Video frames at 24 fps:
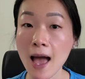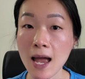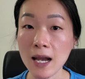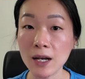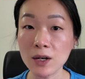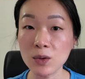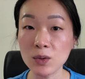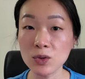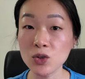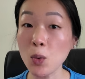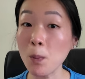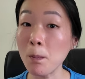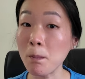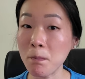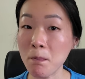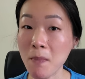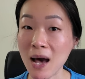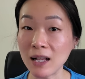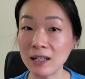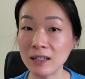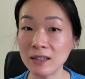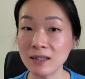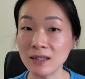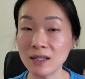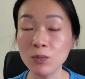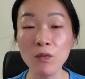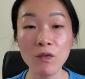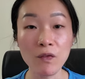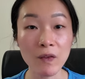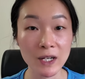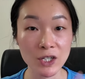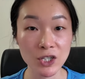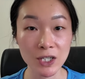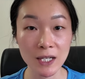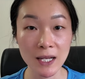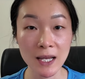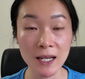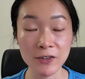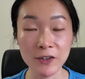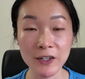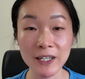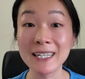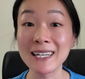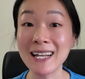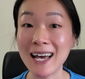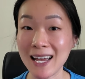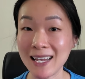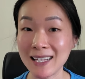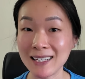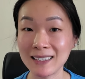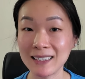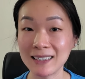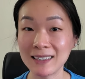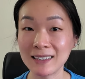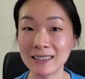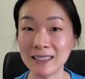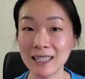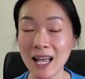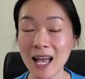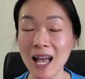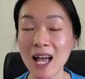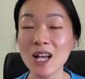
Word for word: and also balanced vegetarian diet.